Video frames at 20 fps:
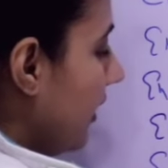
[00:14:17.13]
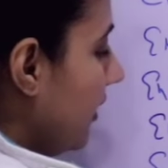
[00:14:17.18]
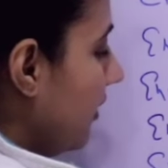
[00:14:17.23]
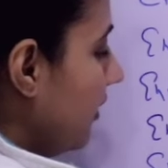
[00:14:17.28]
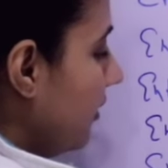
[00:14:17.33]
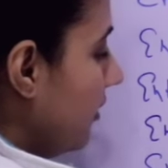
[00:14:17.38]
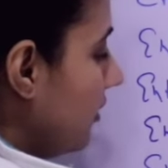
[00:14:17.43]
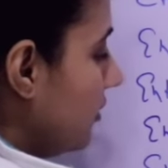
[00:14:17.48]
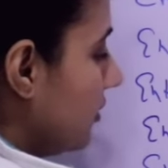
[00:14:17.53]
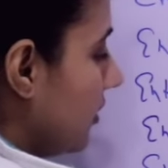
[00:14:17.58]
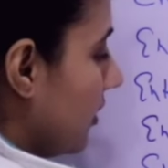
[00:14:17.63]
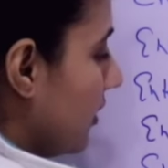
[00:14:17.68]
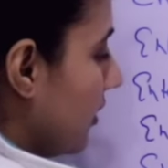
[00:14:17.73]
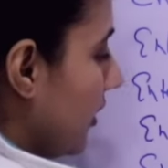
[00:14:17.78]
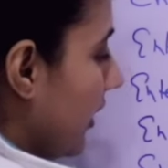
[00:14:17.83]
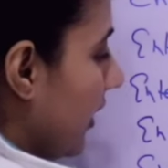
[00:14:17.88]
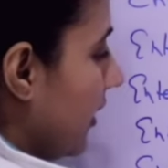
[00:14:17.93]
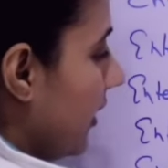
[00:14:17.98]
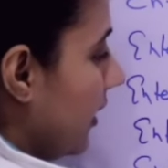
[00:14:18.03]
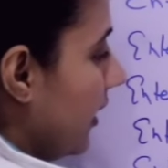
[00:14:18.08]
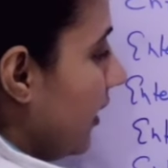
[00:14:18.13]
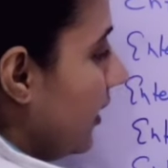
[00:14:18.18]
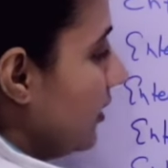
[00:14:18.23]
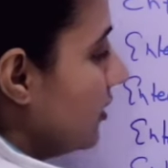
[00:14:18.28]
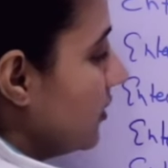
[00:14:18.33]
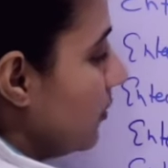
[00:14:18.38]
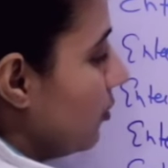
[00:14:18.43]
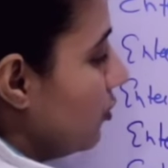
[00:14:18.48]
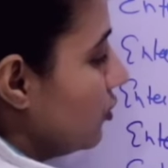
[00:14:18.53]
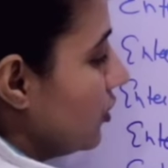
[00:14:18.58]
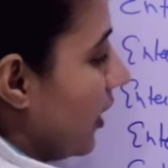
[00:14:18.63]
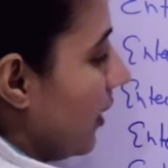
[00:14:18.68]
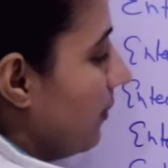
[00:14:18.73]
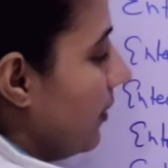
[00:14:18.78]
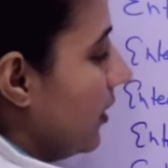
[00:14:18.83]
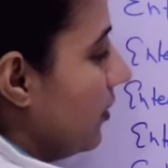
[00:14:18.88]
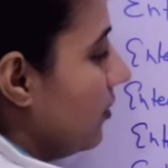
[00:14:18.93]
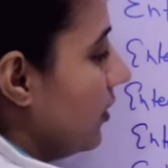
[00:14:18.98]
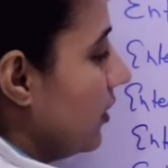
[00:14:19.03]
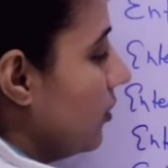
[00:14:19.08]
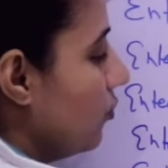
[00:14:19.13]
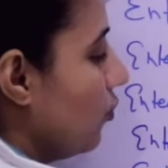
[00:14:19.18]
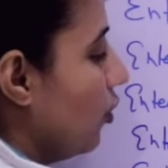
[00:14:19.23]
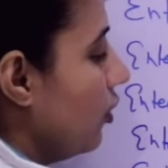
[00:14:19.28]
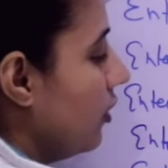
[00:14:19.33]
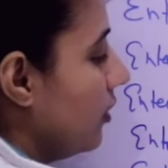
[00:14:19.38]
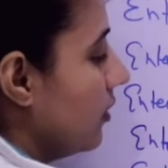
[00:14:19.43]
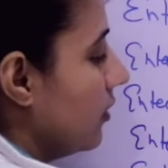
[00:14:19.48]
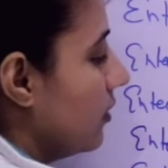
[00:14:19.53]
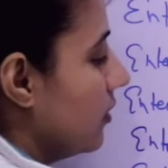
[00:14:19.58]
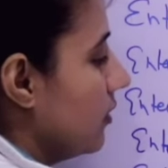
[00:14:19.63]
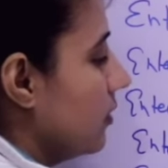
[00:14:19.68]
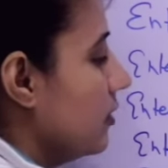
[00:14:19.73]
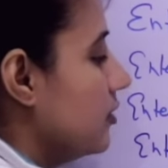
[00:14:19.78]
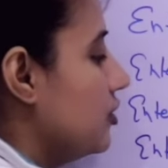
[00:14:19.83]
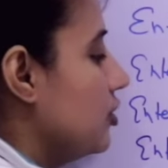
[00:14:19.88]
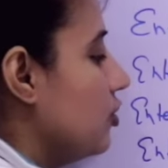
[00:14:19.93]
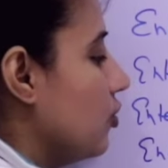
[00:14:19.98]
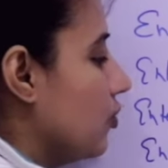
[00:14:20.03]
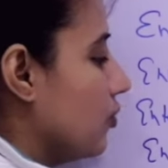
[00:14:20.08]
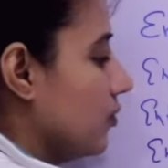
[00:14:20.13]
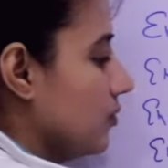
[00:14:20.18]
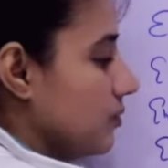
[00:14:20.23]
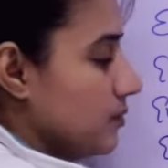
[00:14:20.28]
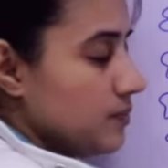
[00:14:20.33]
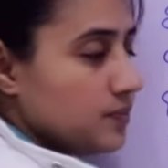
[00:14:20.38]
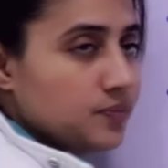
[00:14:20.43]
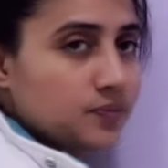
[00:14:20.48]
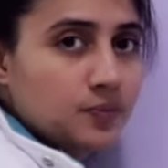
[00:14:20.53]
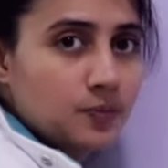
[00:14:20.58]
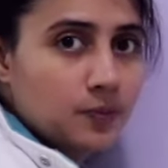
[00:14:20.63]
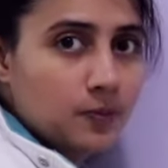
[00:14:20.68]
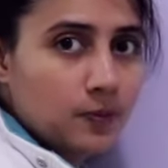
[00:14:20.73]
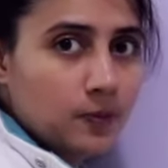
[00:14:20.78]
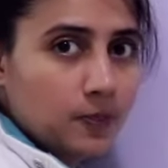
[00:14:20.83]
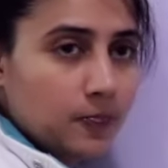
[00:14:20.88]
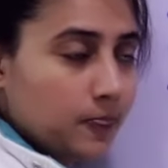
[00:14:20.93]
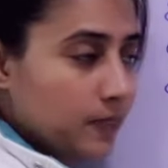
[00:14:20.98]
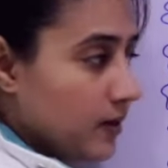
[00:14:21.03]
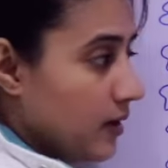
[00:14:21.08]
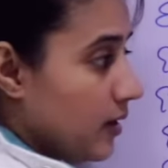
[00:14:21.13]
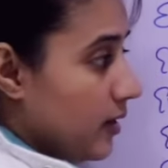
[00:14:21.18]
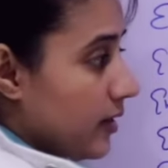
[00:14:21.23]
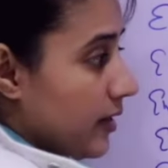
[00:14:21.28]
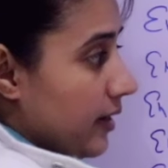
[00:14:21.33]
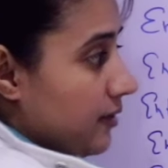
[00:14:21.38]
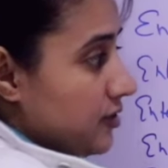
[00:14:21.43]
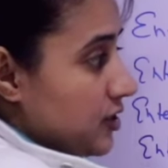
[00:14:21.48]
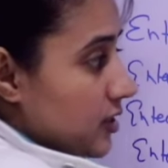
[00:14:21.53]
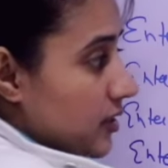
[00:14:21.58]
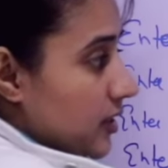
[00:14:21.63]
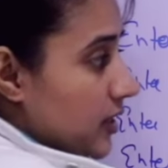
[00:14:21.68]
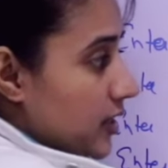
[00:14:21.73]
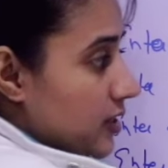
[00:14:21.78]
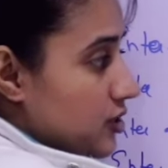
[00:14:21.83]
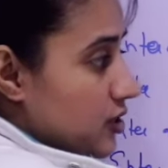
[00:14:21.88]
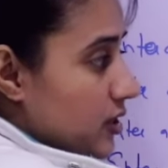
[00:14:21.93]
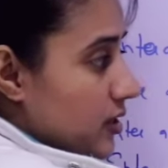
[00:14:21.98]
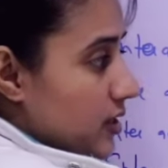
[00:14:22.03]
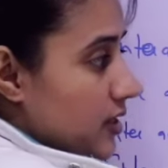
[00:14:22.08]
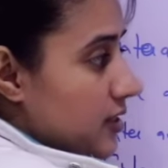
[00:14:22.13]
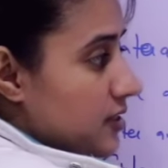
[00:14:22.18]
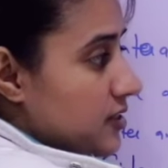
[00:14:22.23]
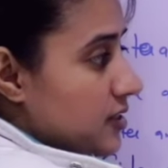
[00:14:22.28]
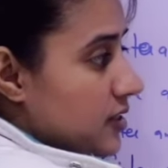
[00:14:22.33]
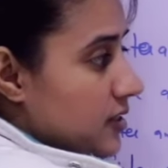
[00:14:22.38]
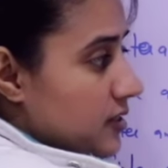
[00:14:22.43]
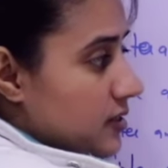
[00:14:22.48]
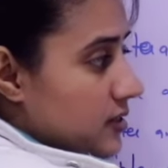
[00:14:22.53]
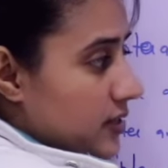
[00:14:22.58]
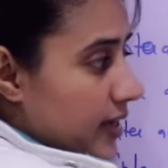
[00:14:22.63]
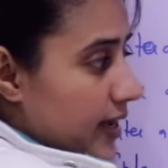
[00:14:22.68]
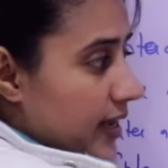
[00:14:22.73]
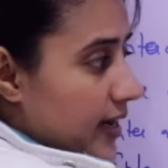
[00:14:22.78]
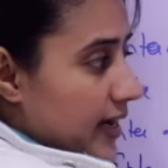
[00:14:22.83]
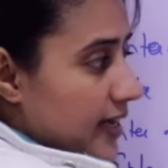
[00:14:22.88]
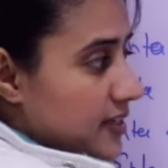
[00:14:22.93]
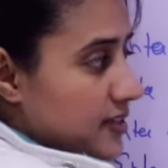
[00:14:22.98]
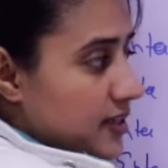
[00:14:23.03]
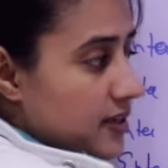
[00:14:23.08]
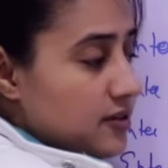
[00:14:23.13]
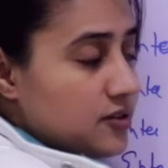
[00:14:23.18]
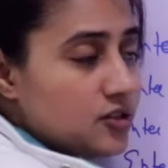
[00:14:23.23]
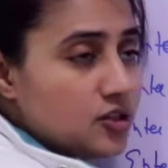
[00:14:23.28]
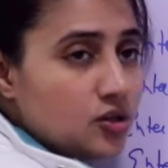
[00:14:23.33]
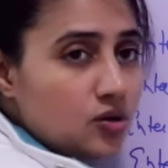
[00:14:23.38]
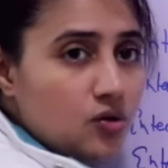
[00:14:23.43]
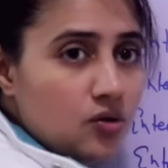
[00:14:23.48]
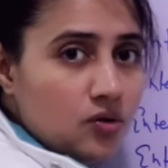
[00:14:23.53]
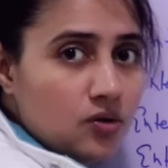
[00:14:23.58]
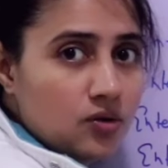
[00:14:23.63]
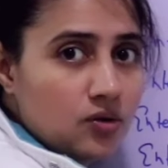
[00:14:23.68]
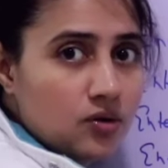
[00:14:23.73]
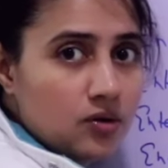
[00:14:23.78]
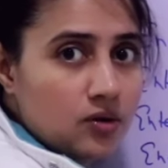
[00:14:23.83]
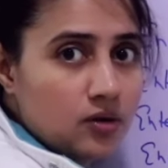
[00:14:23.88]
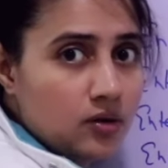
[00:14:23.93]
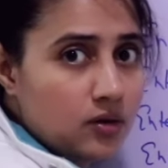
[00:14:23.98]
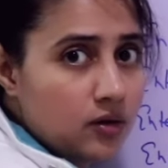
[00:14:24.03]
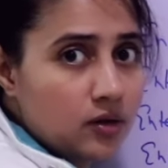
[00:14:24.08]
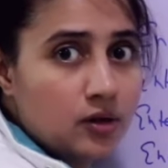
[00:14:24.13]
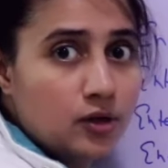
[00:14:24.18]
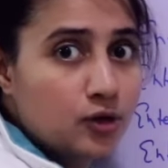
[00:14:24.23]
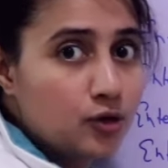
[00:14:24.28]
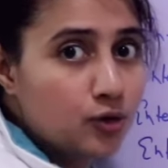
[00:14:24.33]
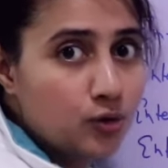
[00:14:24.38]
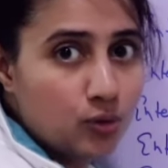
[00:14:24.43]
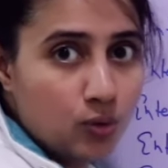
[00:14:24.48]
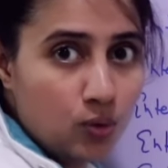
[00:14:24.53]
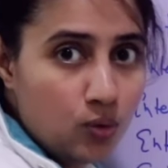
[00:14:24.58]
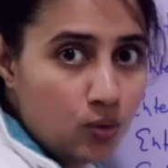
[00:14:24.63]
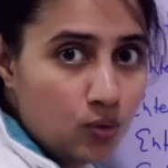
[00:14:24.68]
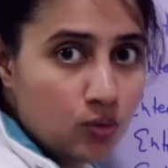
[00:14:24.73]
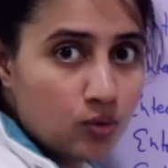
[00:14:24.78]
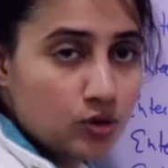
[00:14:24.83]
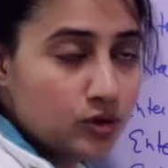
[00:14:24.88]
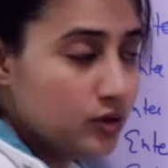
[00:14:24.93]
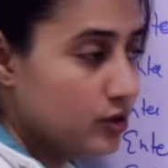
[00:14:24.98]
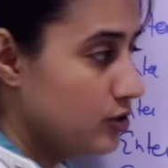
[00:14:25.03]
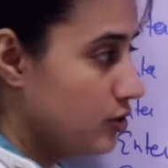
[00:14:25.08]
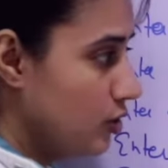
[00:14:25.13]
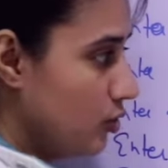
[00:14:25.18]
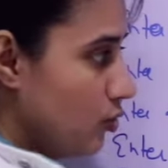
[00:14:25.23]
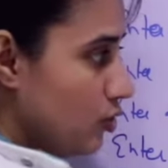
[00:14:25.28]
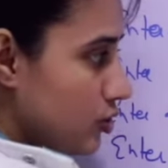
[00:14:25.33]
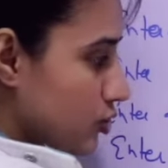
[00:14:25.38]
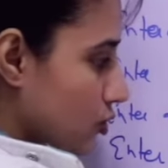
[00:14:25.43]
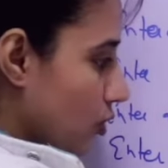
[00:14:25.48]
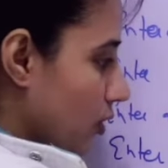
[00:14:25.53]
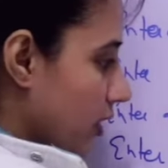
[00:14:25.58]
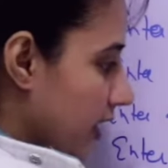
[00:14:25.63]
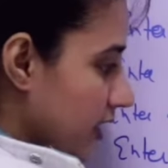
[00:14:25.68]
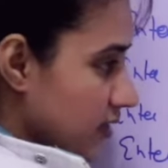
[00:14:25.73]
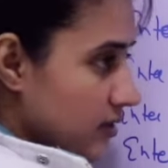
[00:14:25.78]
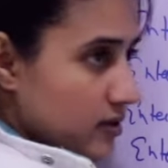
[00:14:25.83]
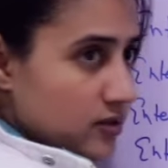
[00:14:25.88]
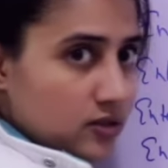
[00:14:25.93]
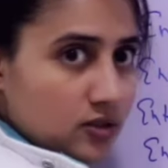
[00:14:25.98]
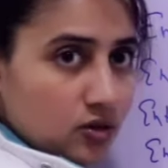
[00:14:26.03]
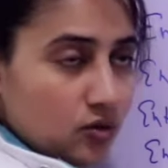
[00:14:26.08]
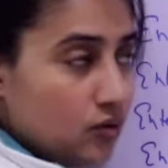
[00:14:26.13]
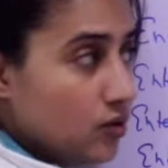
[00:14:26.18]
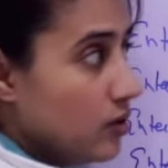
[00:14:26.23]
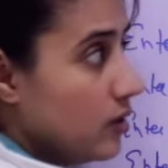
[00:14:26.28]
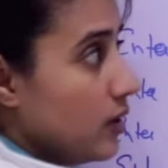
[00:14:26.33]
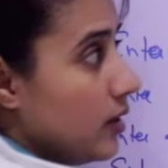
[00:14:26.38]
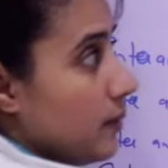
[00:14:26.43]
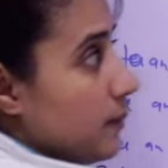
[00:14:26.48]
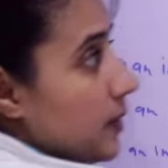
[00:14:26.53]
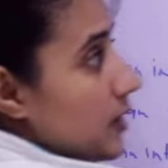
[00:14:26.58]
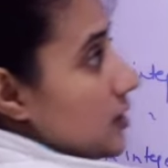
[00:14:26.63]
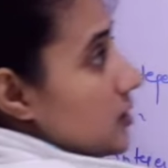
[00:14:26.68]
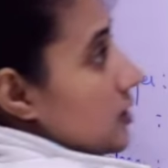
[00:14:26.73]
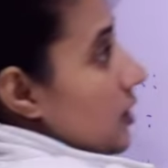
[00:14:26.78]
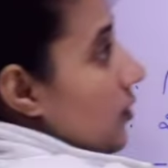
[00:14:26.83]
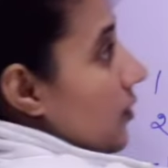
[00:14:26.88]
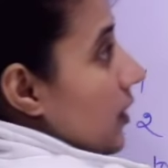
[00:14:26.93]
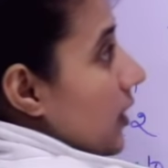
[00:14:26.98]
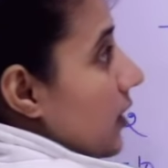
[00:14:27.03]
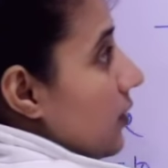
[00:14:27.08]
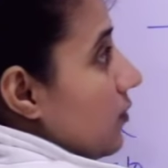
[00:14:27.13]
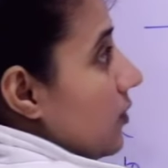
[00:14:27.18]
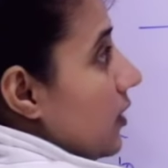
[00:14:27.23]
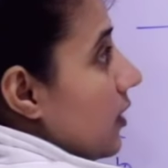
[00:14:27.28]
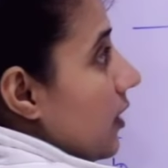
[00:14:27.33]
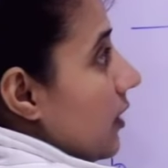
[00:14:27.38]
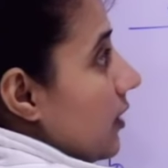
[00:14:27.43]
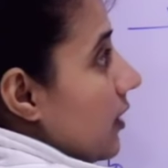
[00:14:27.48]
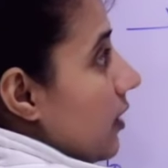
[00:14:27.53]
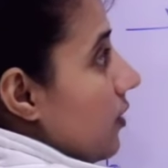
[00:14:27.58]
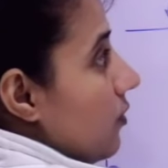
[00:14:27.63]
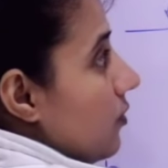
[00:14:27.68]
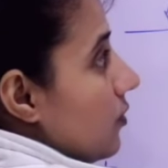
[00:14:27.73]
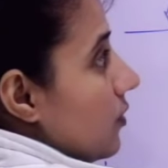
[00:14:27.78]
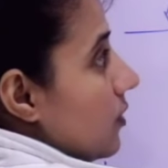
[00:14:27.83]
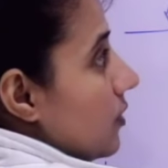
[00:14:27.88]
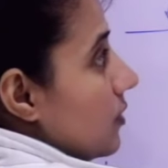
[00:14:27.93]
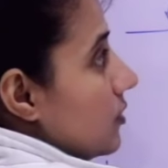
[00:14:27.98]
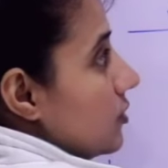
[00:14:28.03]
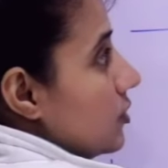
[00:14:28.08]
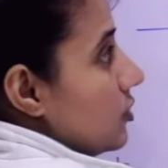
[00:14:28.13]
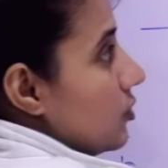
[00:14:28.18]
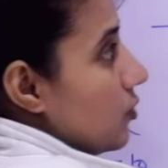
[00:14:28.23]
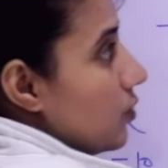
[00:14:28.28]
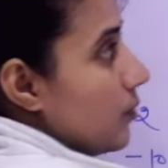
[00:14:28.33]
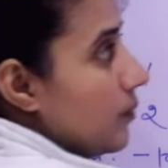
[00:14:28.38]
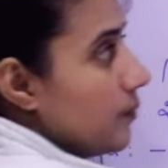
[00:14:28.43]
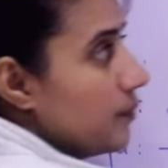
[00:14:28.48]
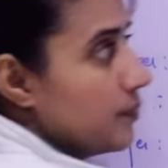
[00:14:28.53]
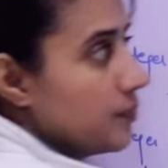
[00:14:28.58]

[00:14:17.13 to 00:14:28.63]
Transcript: an integer, and here suppose I am entering what, 0. Now check the condition, is a less than 0? No, 0 is not less than 0, because now here I have 0,